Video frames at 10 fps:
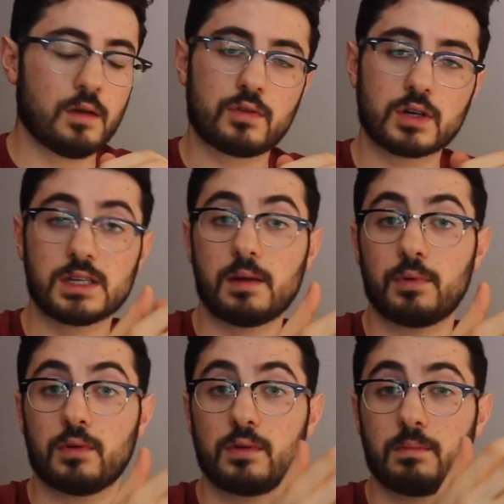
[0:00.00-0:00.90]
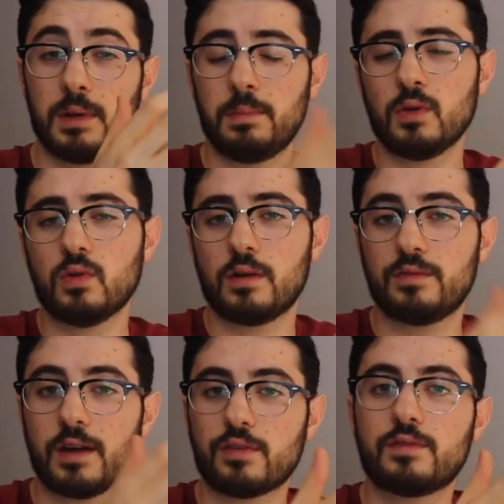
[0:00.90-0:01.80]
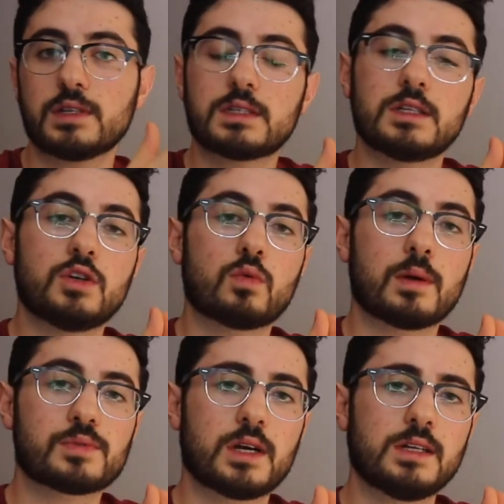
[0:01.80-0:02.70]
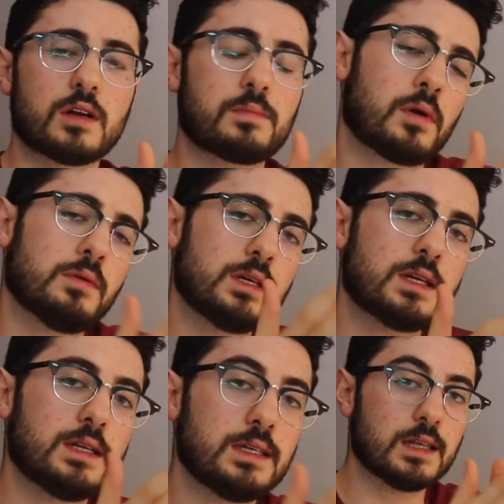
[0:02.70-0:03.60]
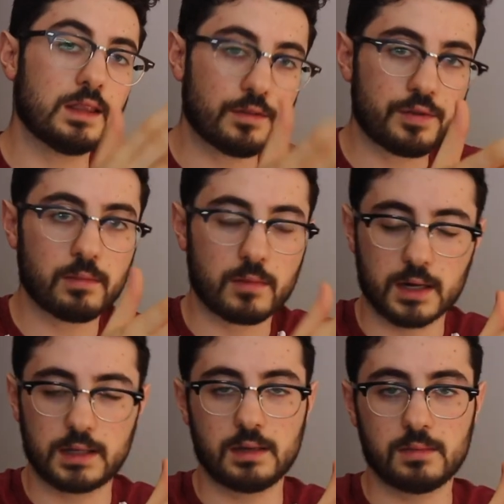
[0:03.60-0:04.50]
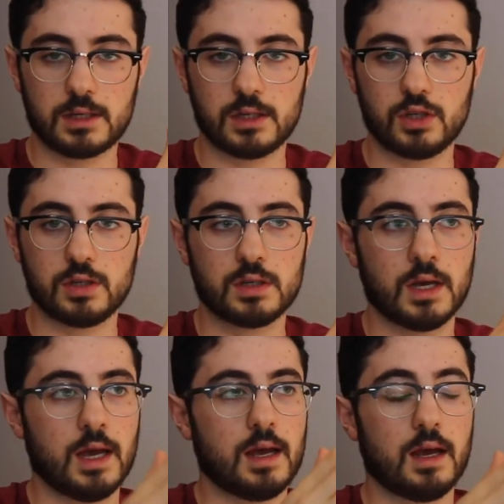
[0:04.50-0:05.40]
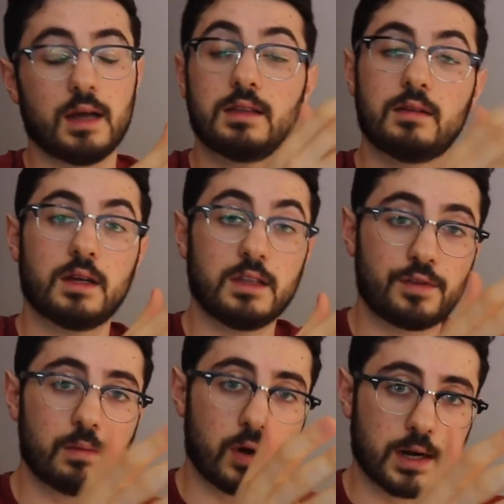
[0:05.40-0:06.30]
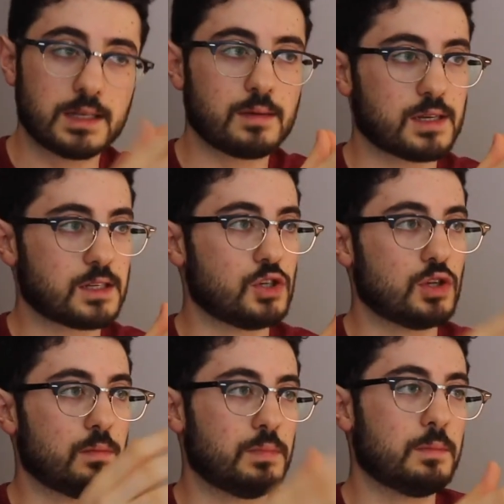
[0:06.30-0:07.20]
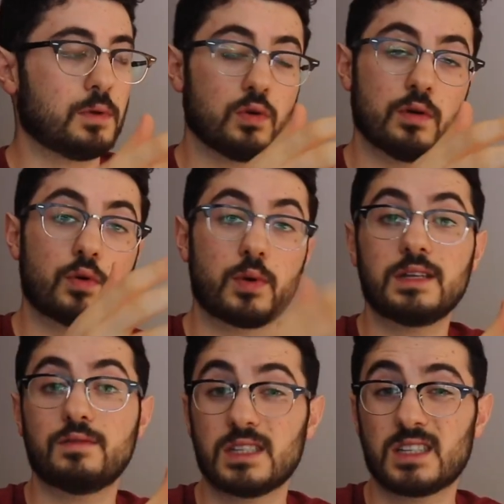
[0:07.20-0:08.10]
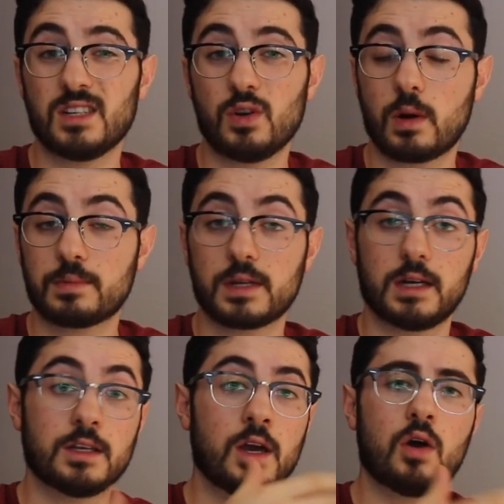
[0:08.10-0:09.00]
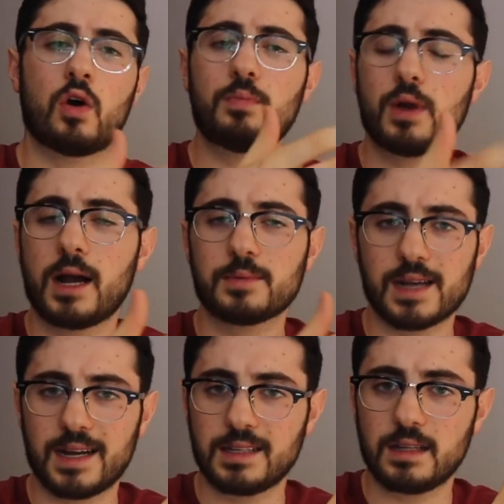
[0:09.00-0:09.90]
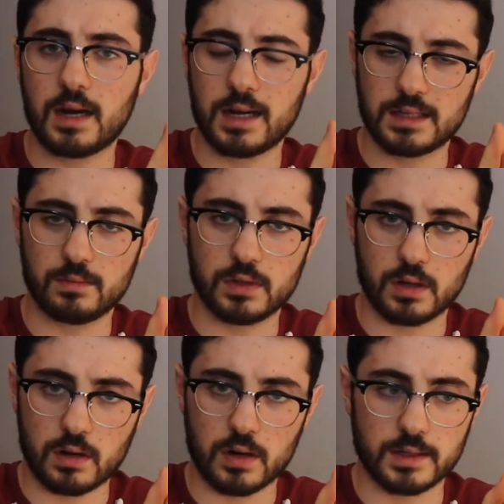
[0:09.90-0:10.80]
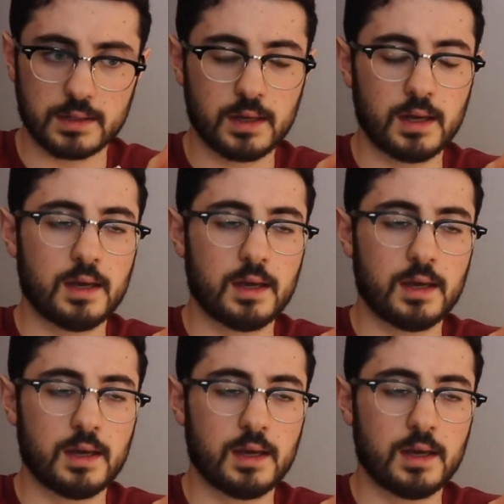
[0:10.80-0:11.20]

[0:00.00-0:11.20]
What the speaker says: For example, people who have never visited your website are probably going to a different marketing message than people who have already visited your website or perhaps added an item to the cart.